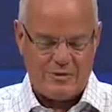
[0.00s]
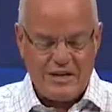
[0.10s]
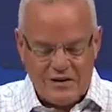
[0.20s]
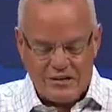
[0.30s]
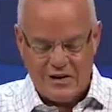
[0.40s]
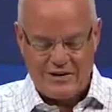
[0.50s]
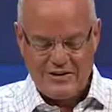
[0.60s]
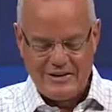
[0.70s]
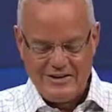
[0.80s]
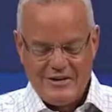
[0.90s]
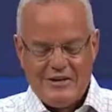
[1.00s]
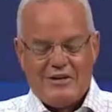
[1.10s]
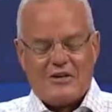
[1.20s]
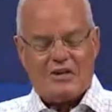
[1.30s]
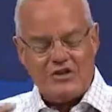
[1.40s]
Lisa,
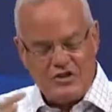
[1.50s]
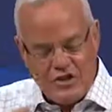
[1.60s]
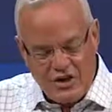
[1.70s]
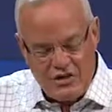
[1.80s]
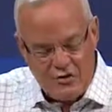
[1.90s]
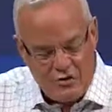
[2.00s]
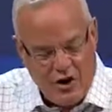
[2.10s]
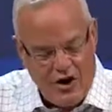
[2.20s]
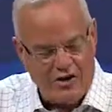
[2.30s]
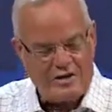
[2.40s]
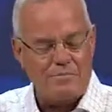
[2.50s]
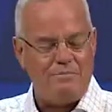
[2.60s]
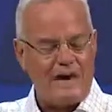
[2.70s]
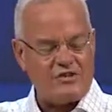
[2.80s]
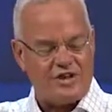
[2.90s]
continue calling the
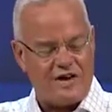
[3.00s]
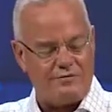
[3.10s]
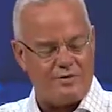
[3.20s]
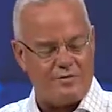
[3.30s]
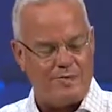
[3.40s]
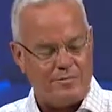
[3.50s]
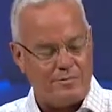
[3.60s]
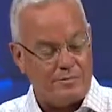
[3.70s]
best out of your people,